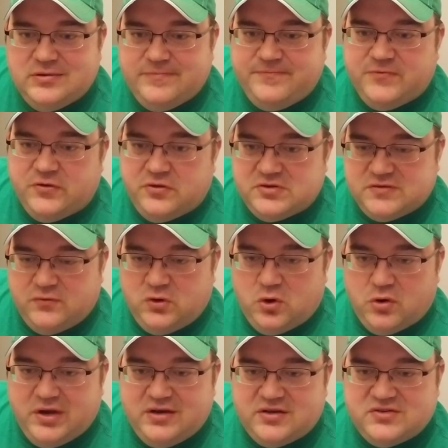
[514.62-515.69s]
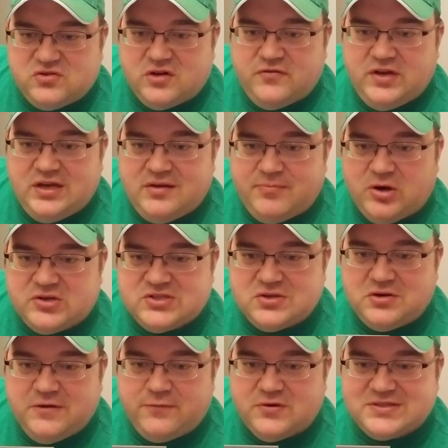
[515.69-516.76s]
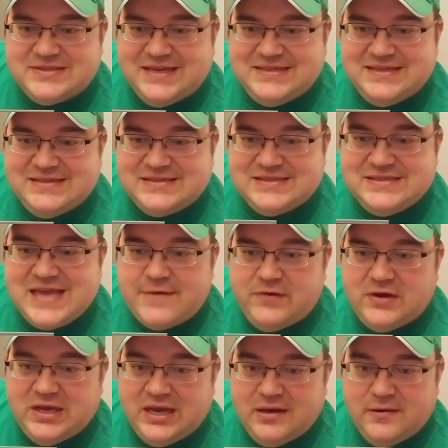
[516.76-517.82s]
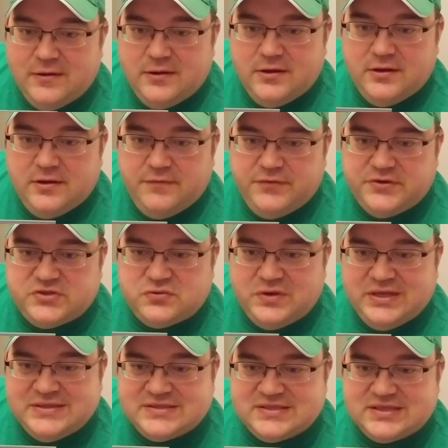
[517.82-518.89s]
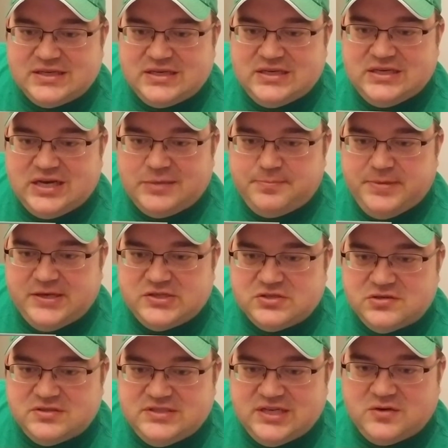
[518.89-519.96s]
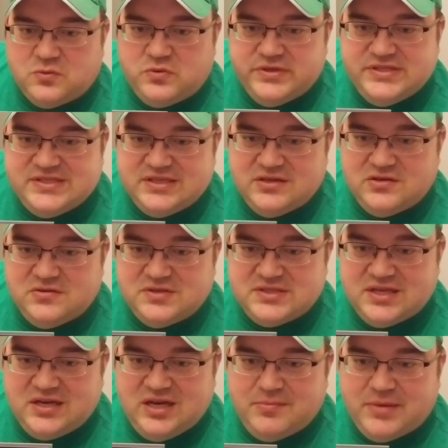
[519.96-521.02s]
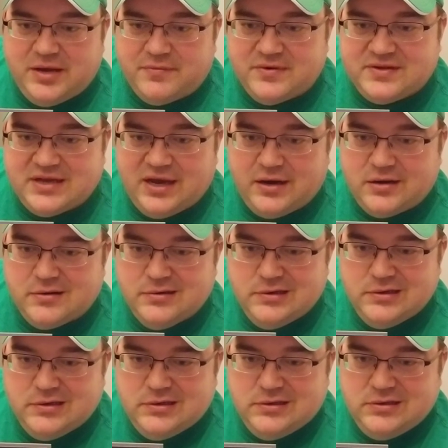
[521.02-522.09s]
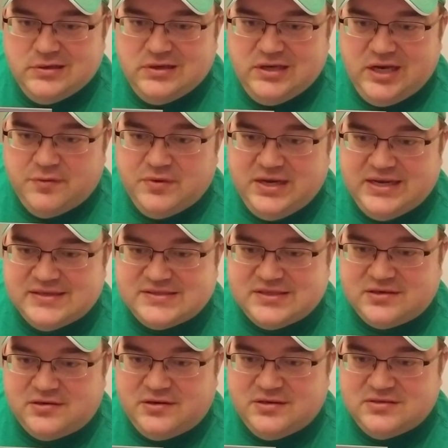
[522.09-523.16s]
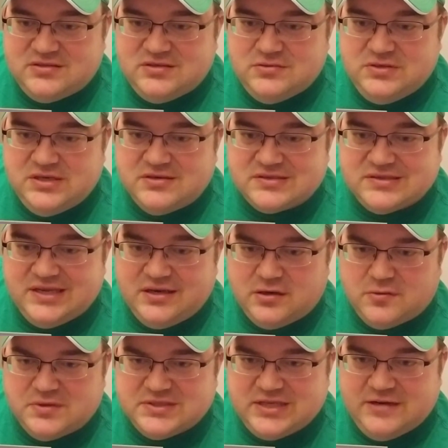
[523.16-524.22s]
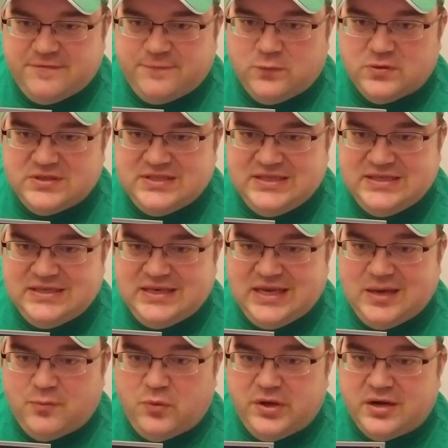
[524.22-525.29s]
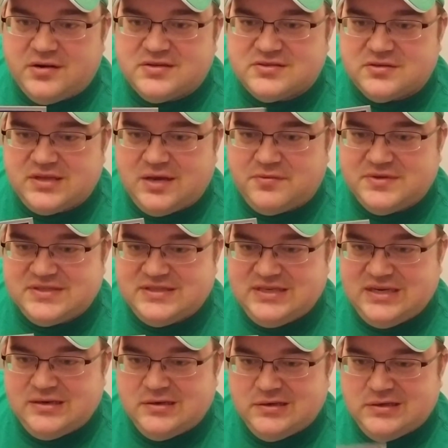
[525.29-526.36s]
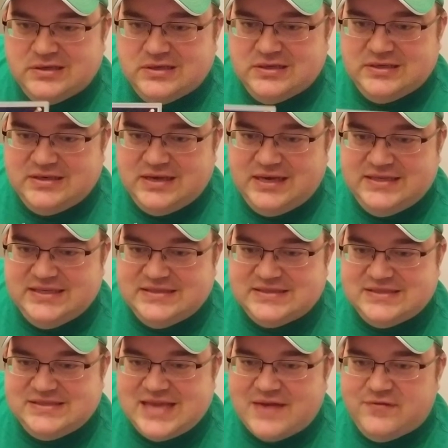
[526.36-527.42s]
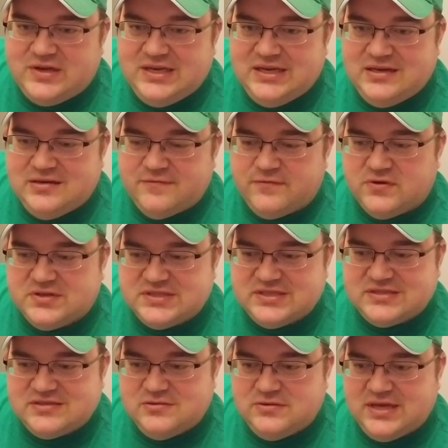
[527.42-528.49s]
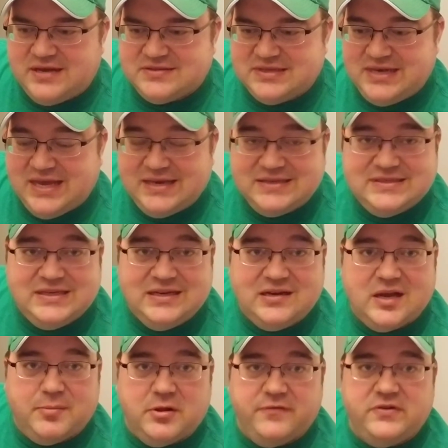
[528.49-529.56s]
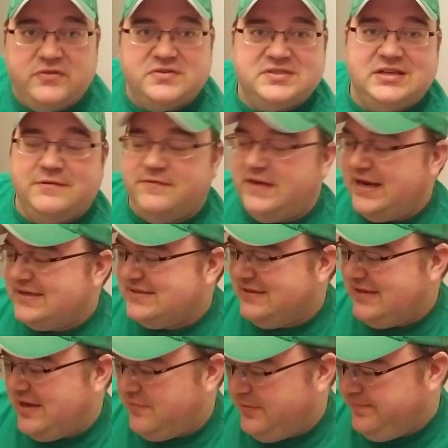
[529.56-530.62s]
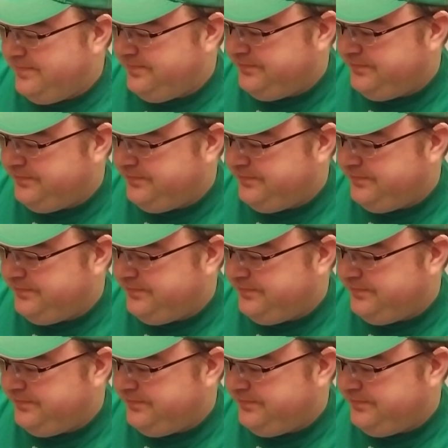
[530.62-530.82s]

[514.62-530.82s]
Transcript: For those of you who are into trivia, on March 31st, 1970, the Twins cut pitcher Dick Woodson, who said he might retire. He reconsidered, and 2 years later was a 14-game winner. So that was the 1970 versus 2019. A couple of interesting facts on that one.